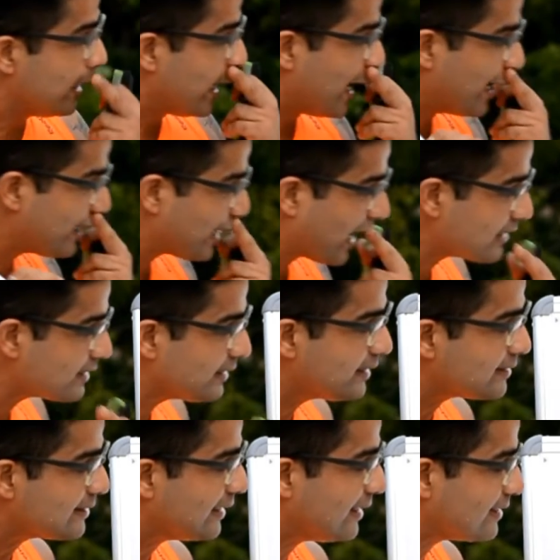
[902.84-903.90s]
And last in the
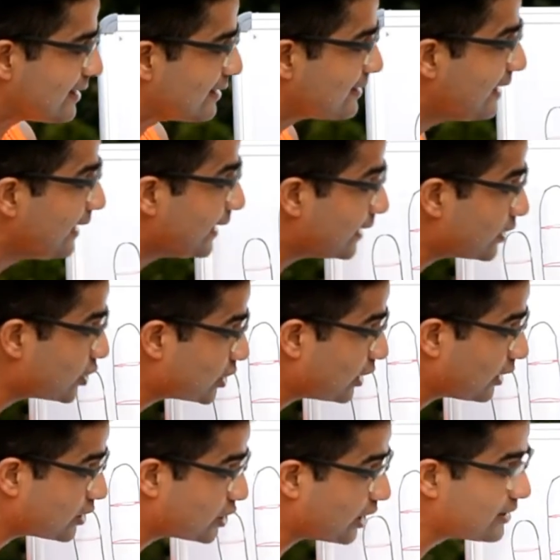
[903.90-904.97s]
series is
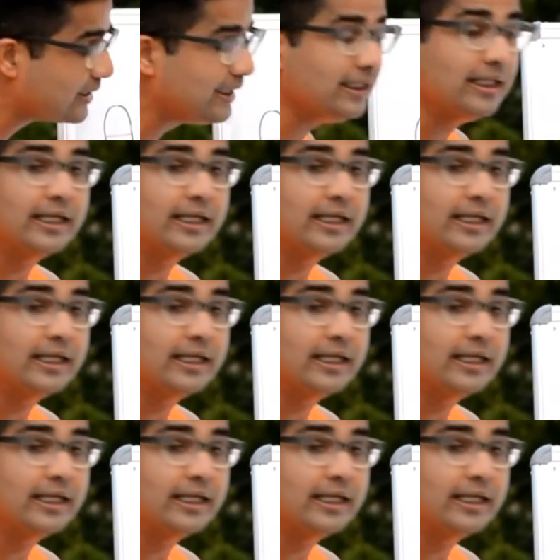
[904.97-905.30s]
judging